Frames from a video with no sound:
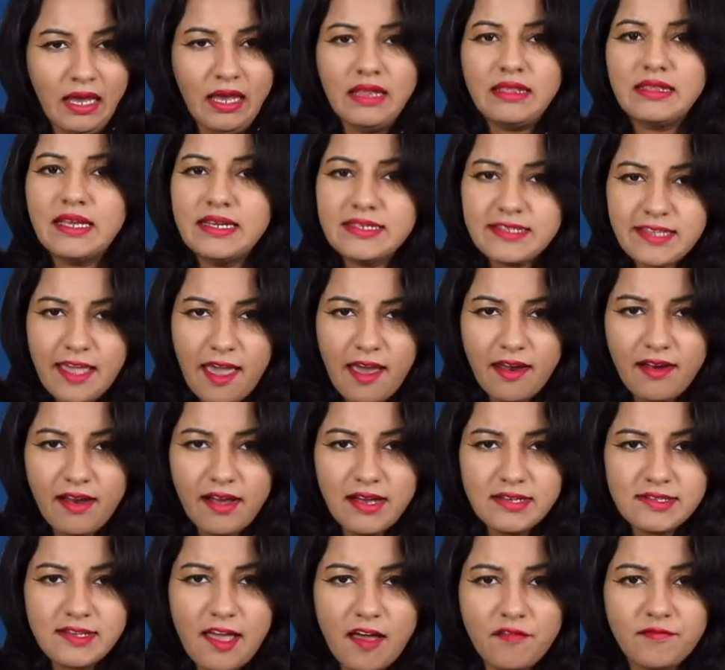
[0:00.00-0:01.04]
These
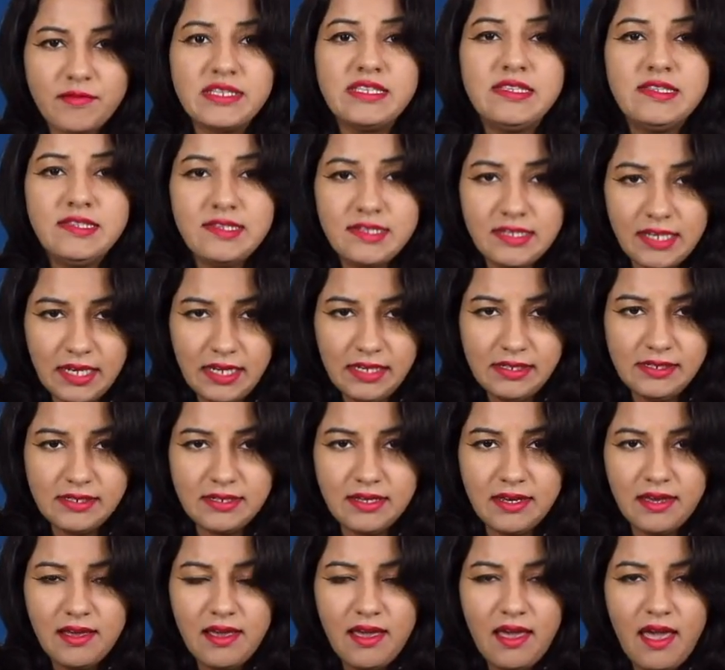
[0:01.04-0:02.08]
areas have been sealed
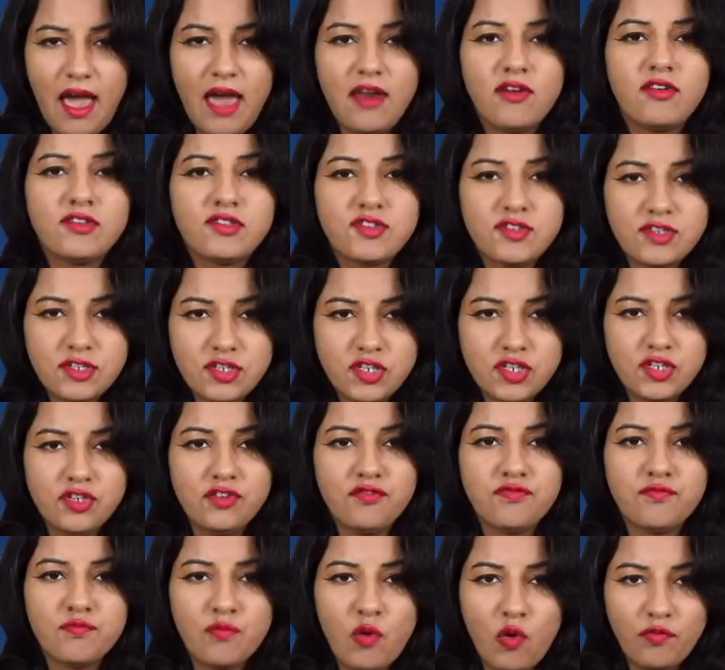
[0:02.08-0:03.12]
and restriction
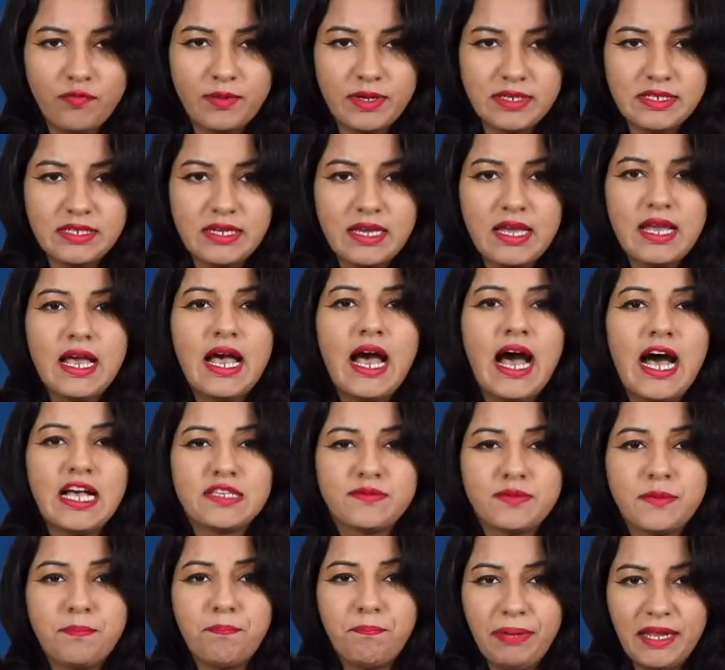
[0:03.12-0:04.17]
of movement has
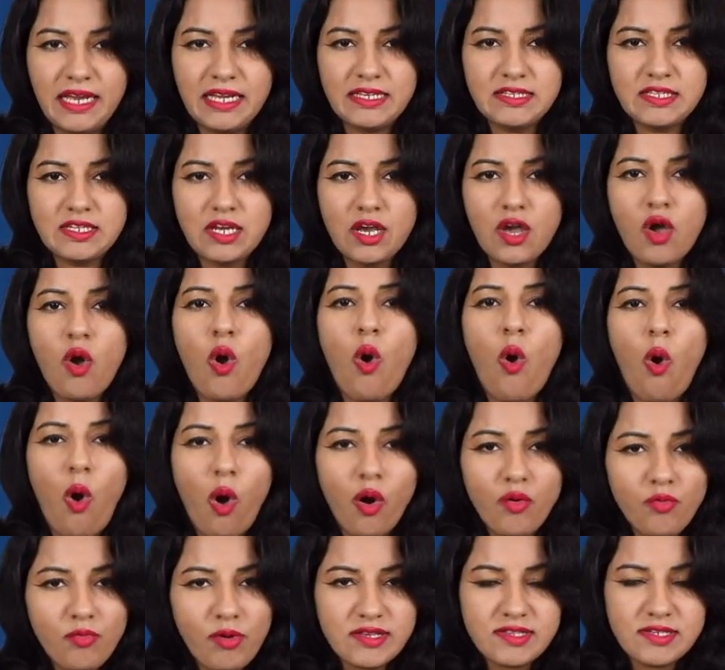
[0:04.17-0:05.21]
been placed
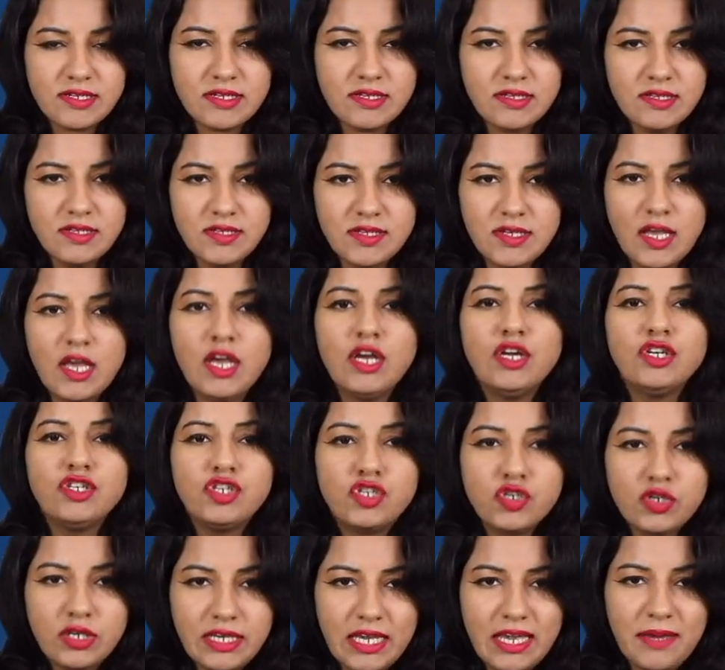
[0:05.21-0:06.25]
on residents
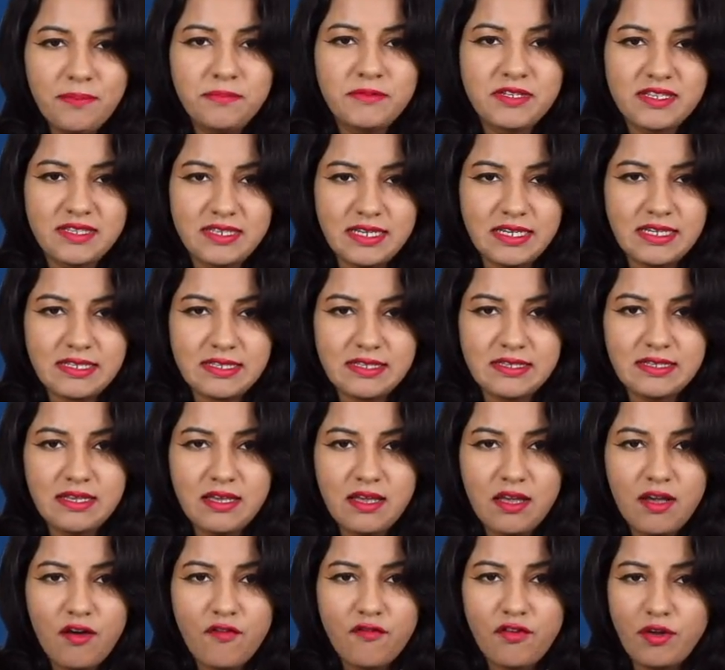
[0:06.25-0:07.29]
to keep disease
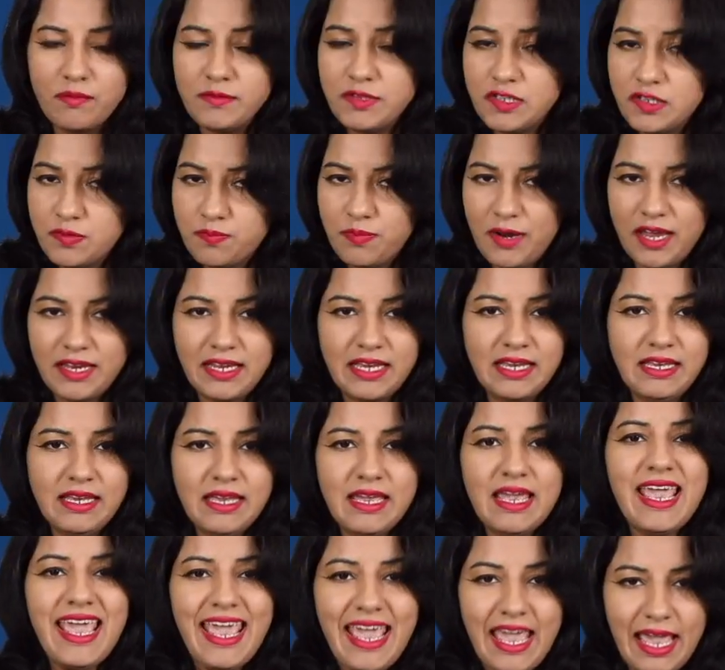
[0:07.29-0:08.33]
from spreading
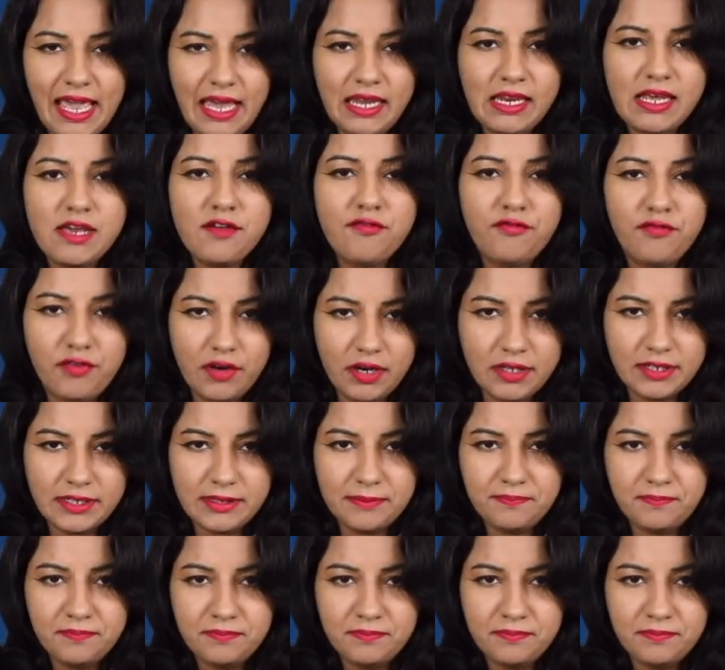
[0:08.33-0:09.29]
any further.